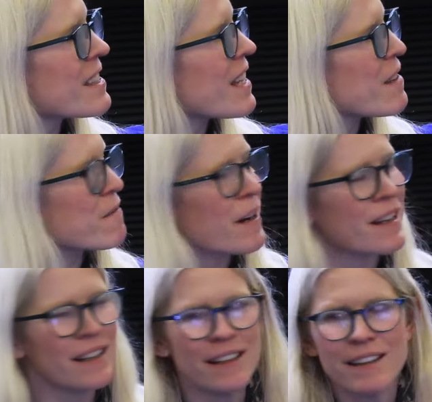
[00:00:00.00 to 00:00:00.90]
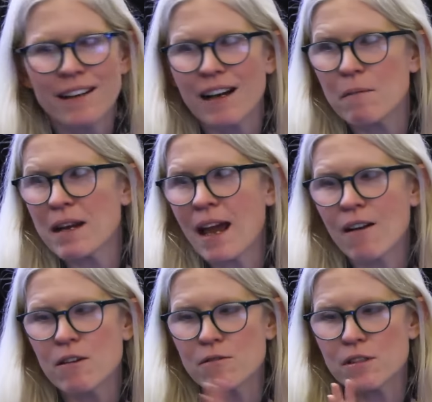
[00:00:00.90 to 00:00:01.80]
that you run. And
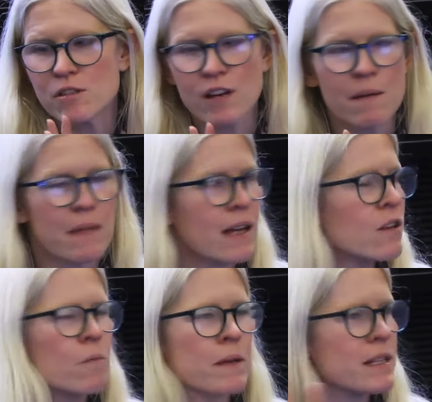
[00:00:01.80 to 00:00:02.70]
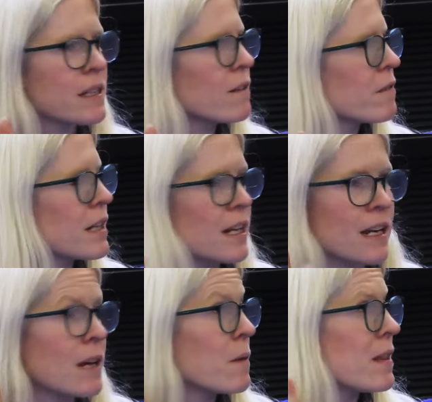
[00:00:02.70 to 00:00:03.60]
how you describe that, nobody's going to read it
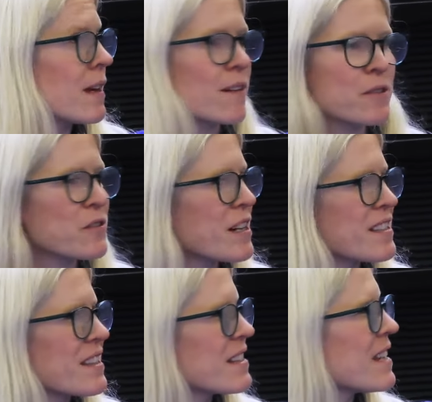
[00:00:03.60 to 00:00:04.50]
anyway. They go straight to the